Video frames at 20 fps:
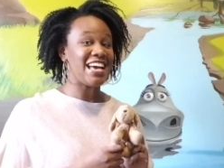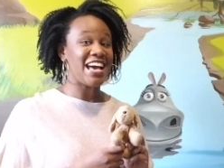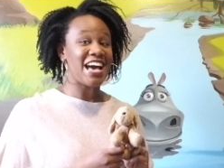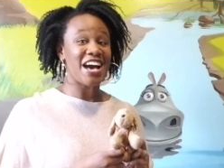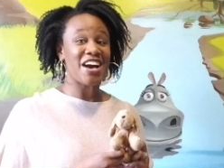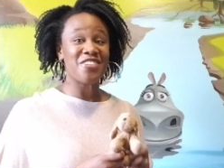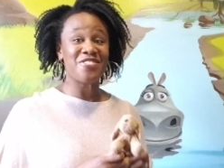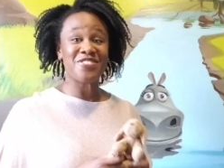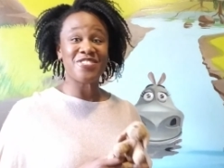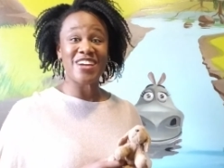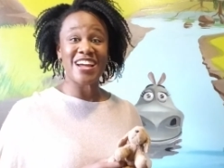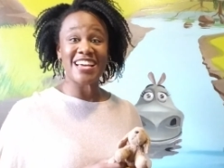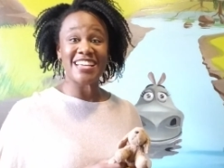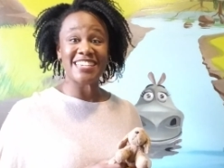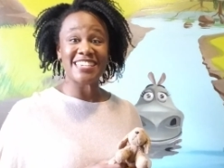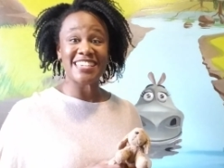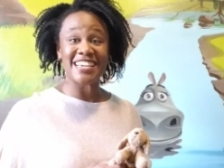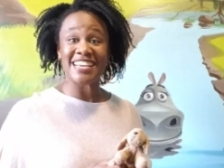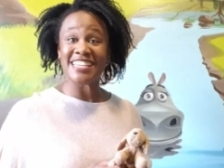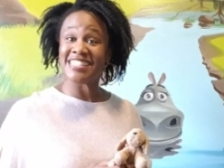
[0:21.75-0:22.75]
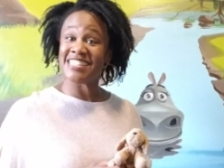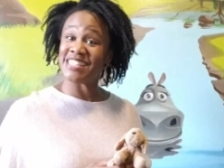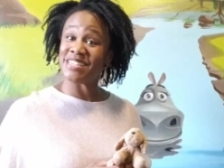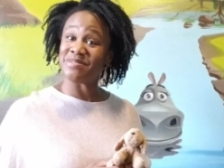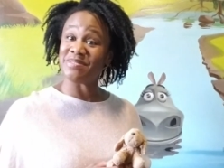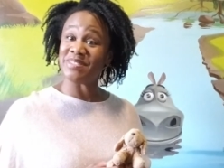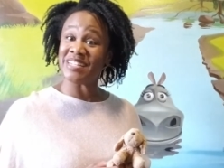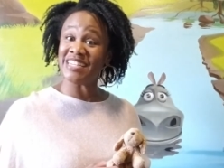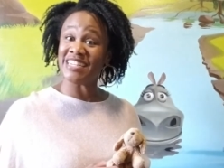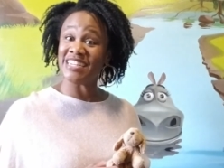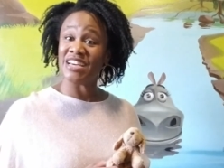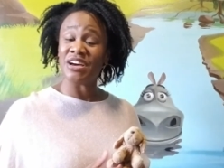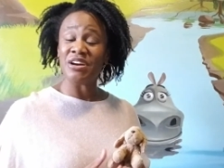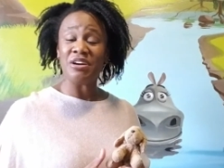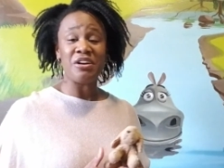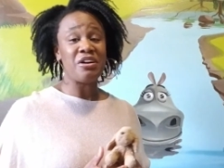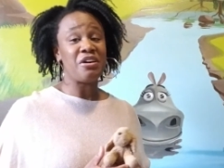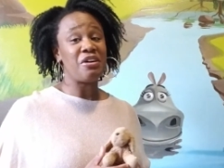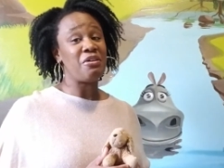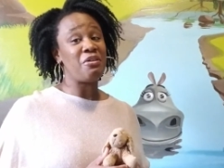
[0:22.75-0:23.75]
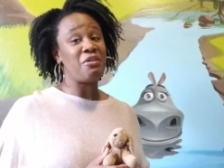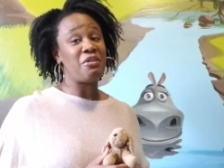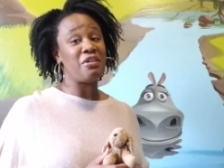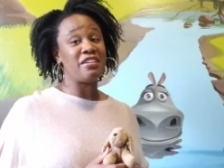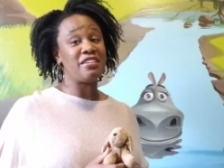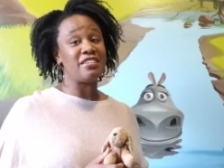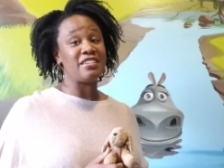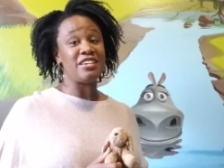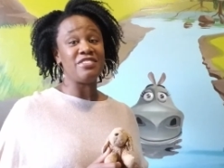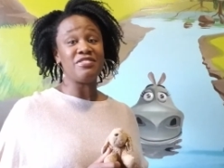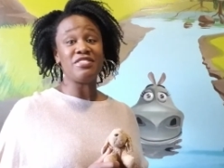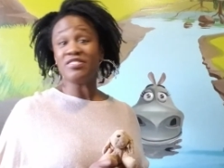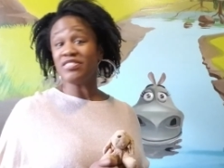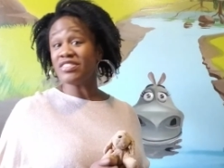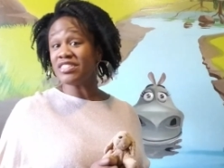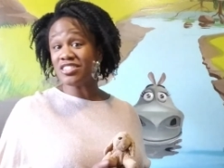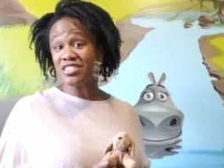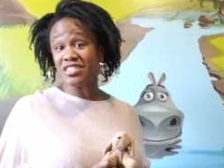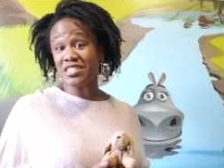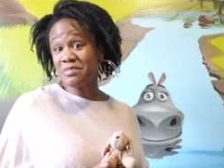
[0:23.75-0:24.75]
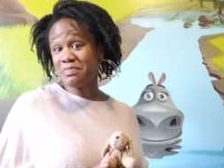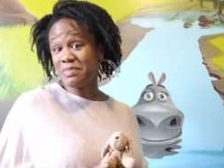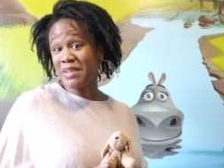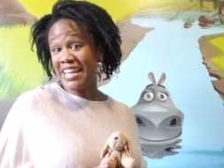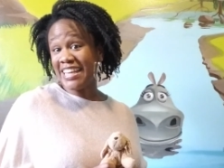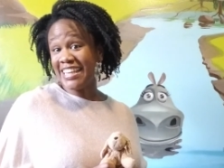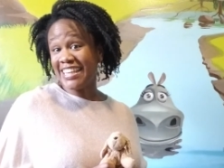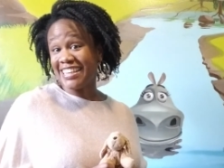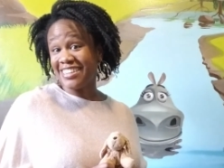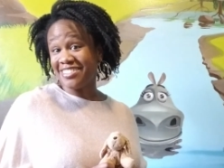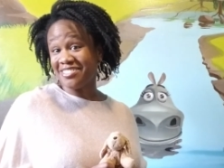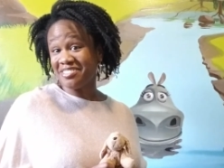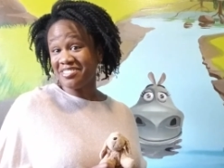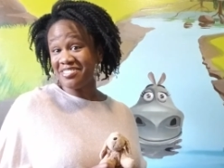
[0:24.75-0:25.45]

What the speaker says: a friend, a sibling, or even if it's just a blankie.